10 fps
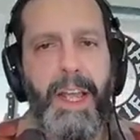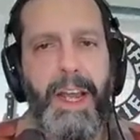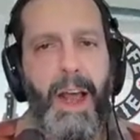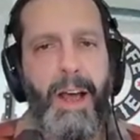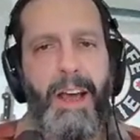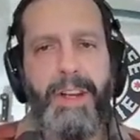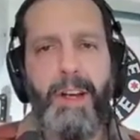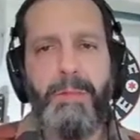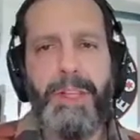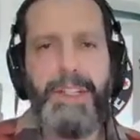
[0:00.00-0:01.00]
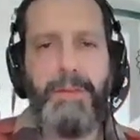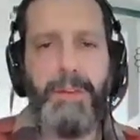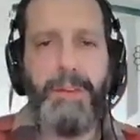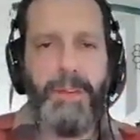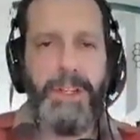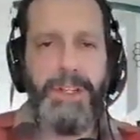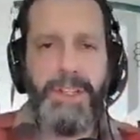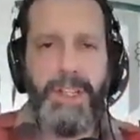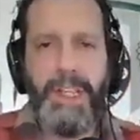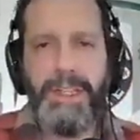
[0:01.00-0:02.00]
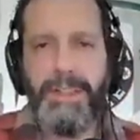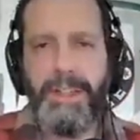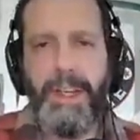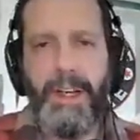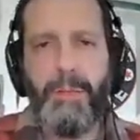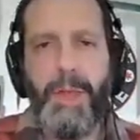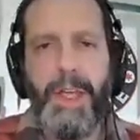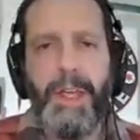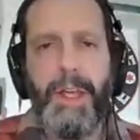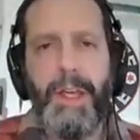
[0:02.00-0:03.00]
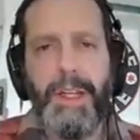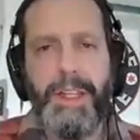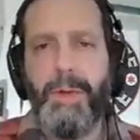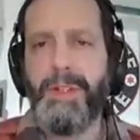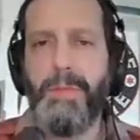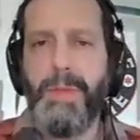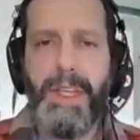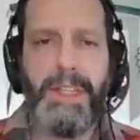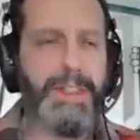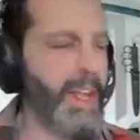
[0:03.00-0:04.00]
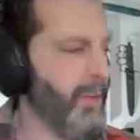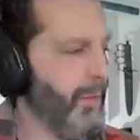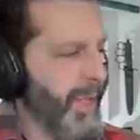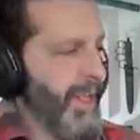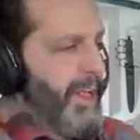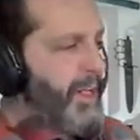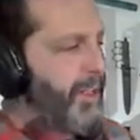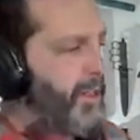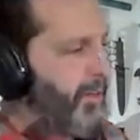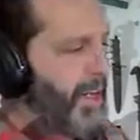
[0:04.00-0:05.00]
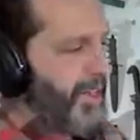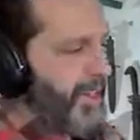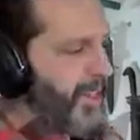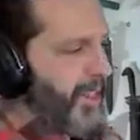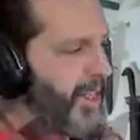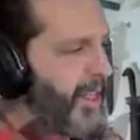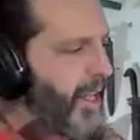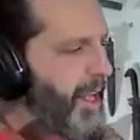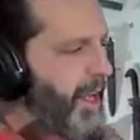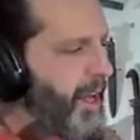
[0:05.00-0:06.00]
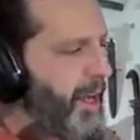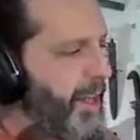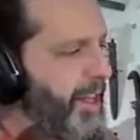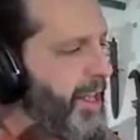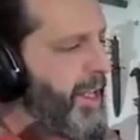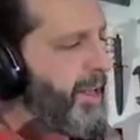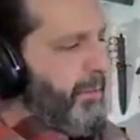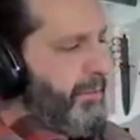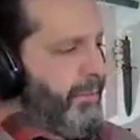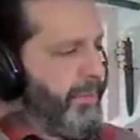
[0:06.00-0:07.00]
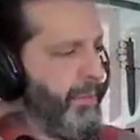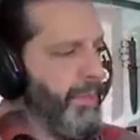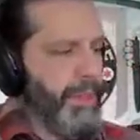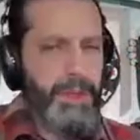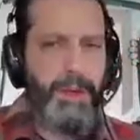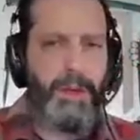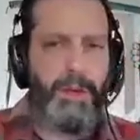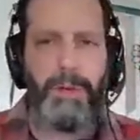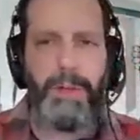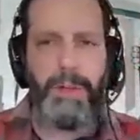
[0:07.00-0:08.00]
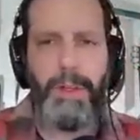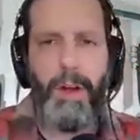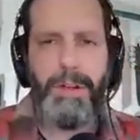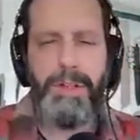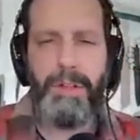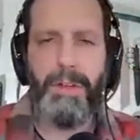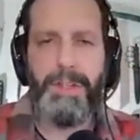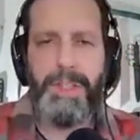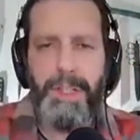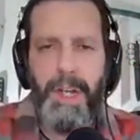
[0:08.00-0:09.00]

Now I have a couple of different versions of this. Um, uh, QSP sent me uh, graciously uh, the the new larger version.